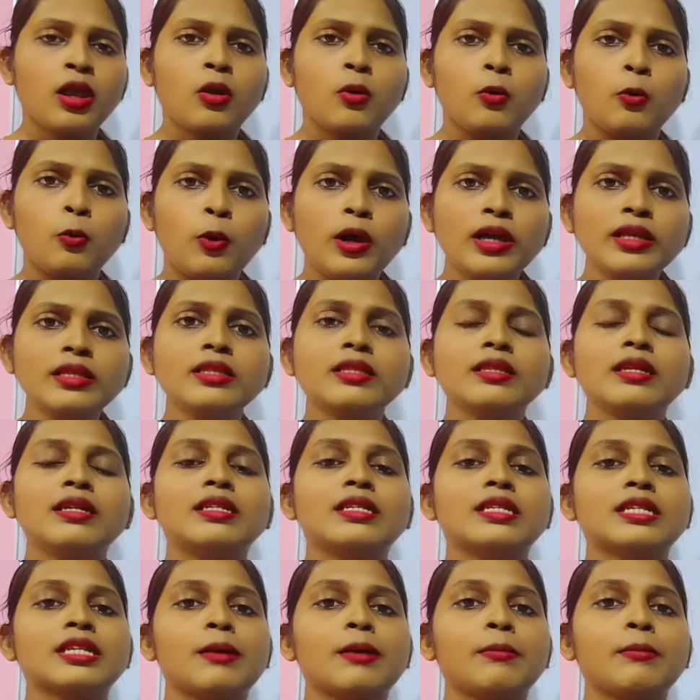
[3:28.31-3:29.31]
Once
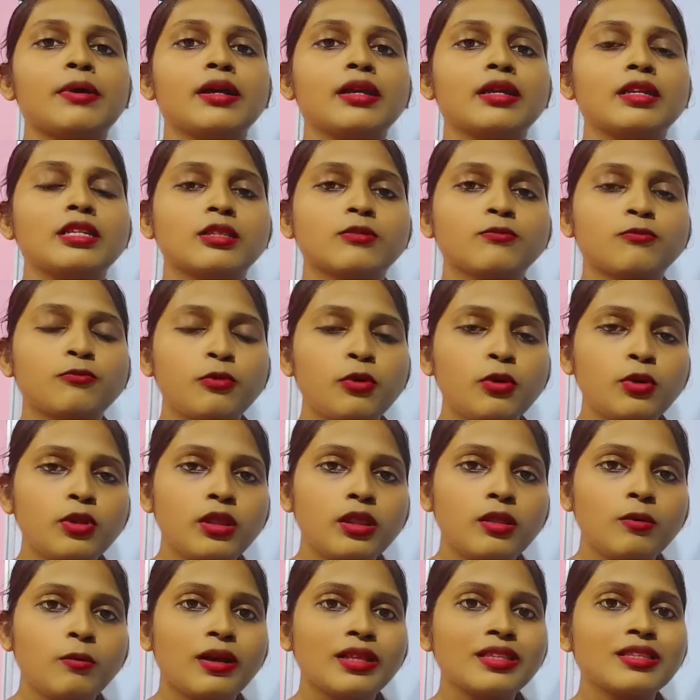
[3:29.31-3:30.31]
its stomach is
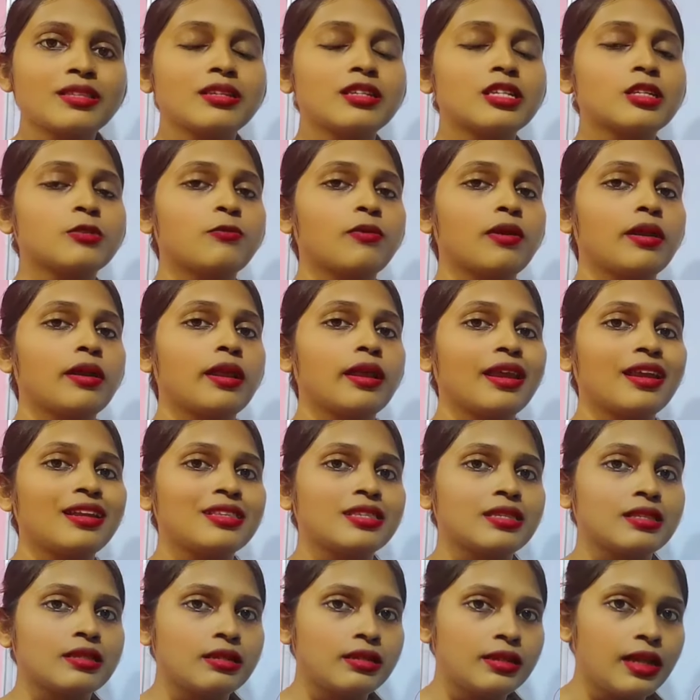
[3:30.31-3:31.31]
full, once its feeding
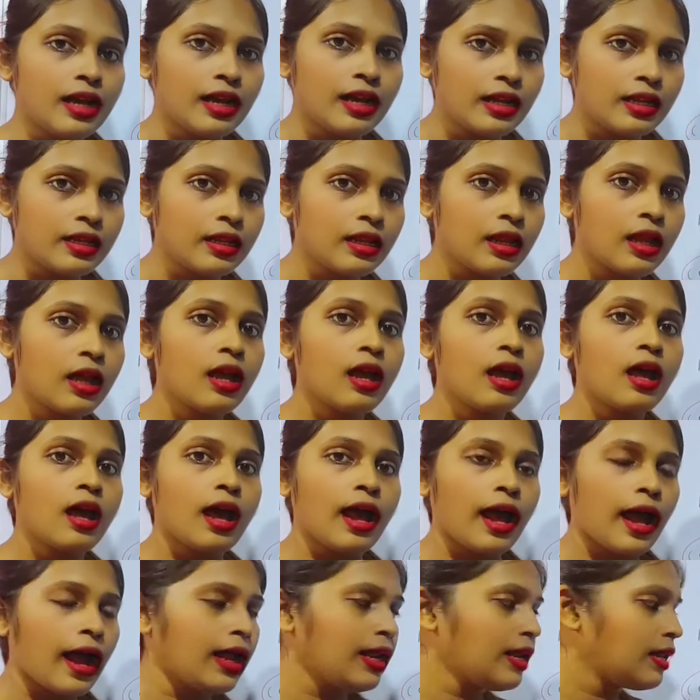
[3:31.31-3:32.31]
is done,
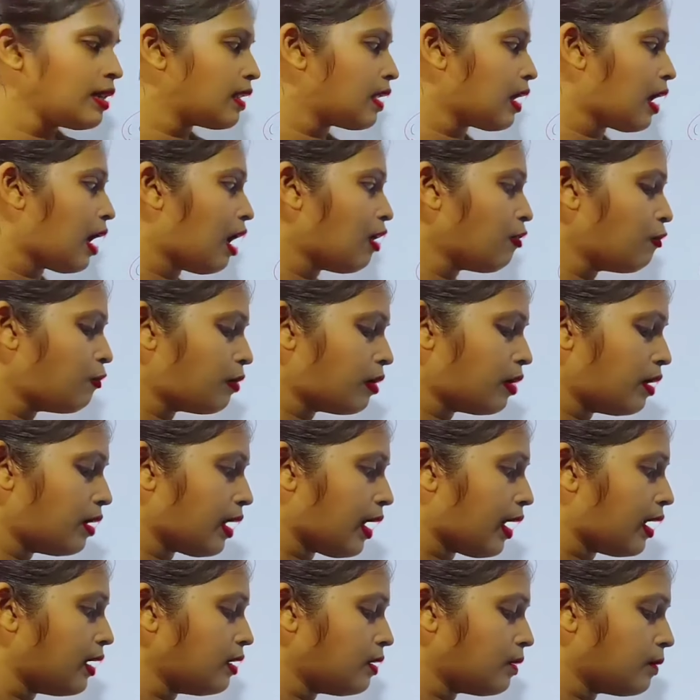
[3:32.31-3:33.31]
and after
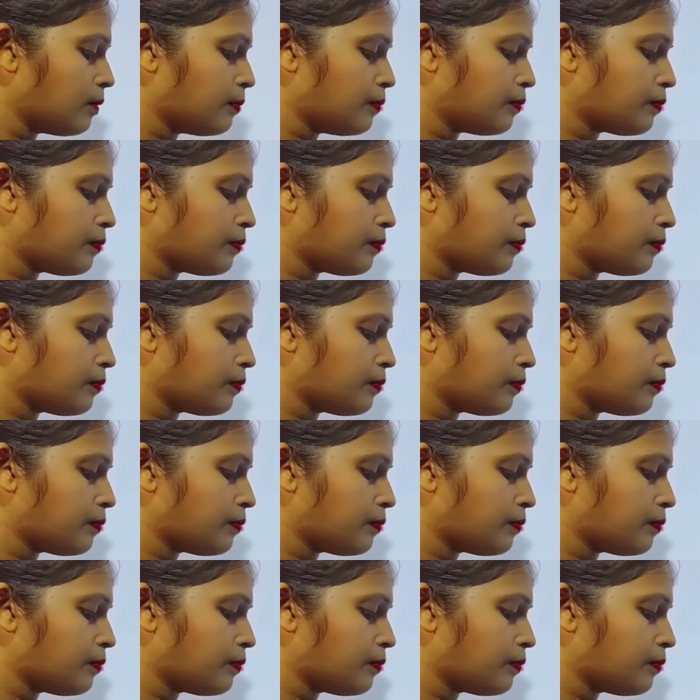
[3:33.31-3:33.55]
that,